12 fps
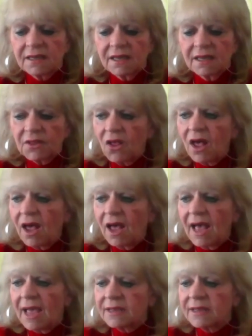the law,
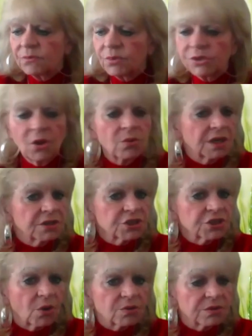I would go and
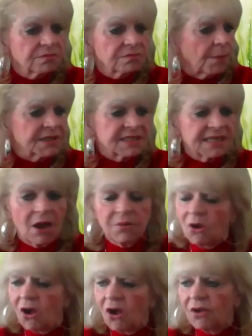show up at town
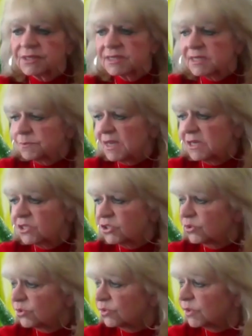halls, speak
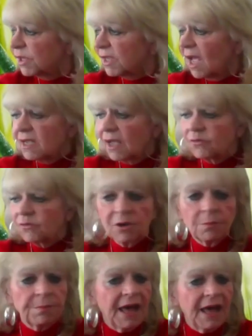to
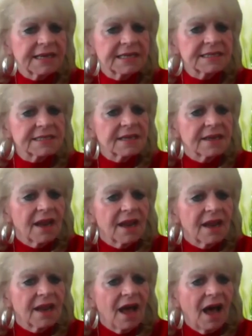governmental bodies,
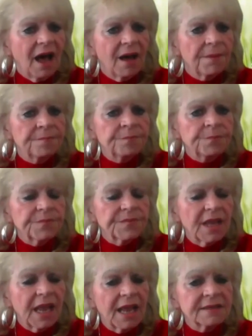um,
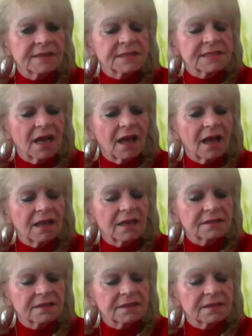and uh,
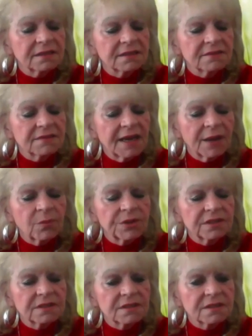then I
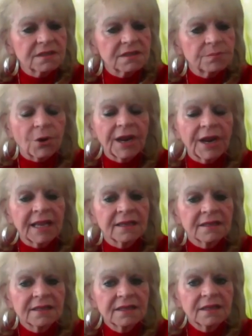would
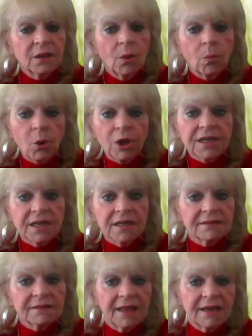bring wood
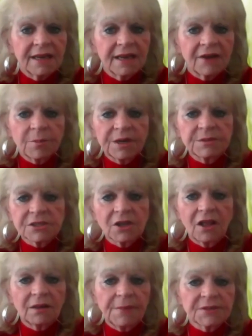that everybody was all about